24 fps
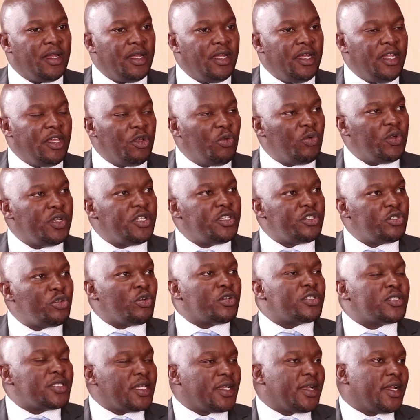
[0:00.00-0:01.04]
liquid
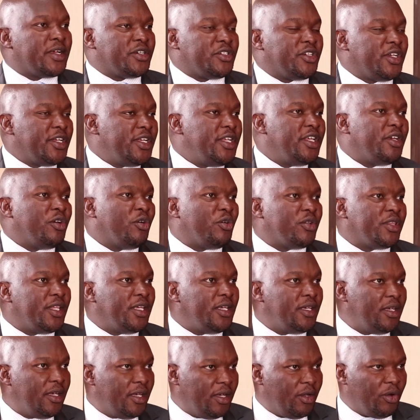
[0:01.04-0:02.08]
stocks that are trading on
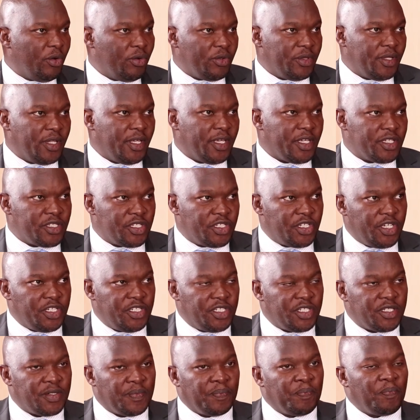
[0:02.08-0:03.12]
the on the exchange.